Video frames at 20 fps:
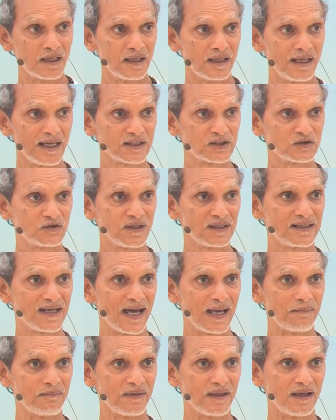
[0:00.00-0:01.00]
extra
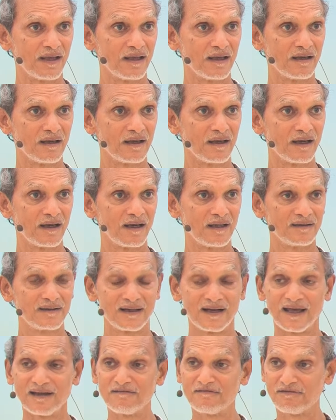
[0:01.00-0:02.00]
time there
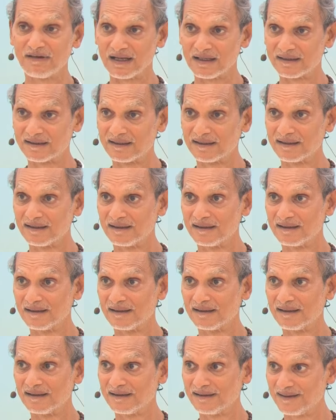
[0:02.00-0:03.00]
until I felt,
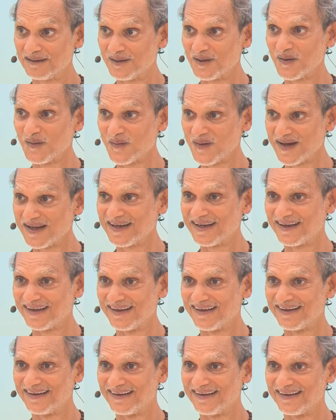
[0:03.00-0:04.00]
you know what?
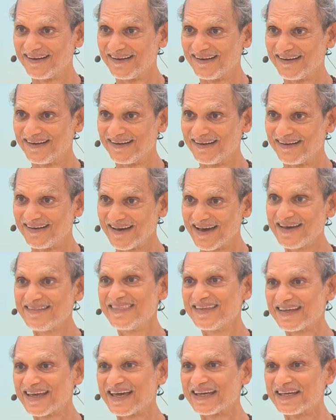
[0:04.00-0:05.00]
I
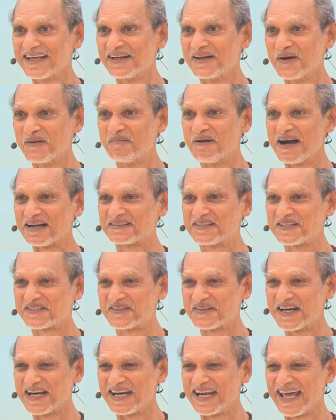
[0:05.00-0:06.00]
think I can go back to
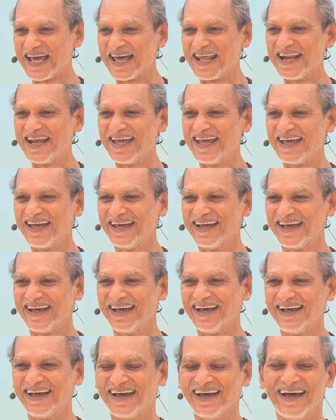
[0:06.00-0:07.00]

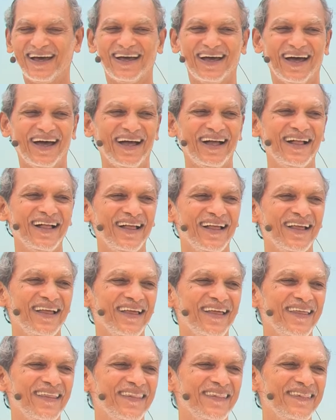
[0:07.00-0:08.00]
Trinidad.
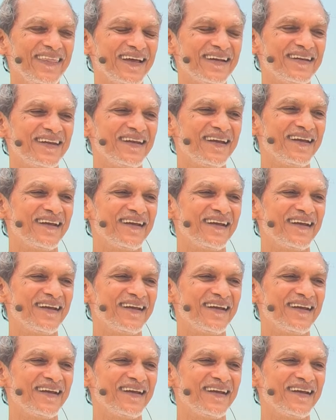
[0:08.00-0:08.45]
But